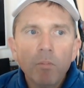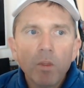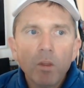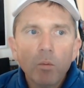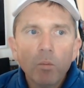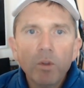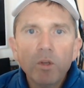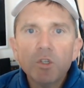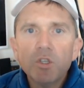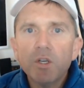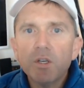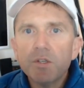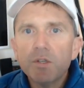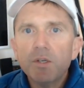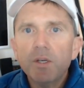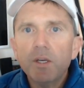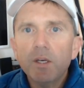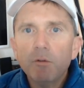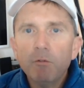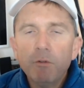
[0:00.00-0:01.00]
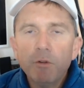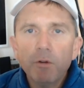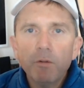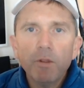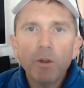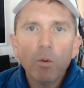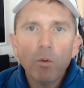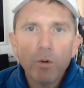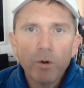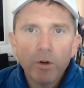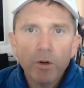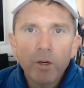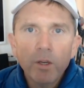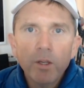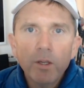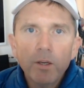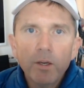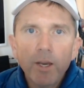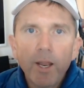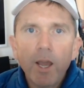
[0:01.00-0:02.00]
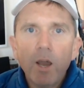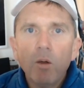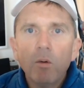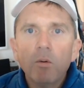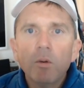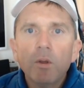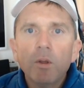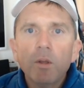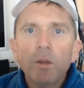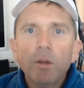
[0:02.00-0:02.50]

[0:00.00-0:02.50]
We just need to fill the order. Now,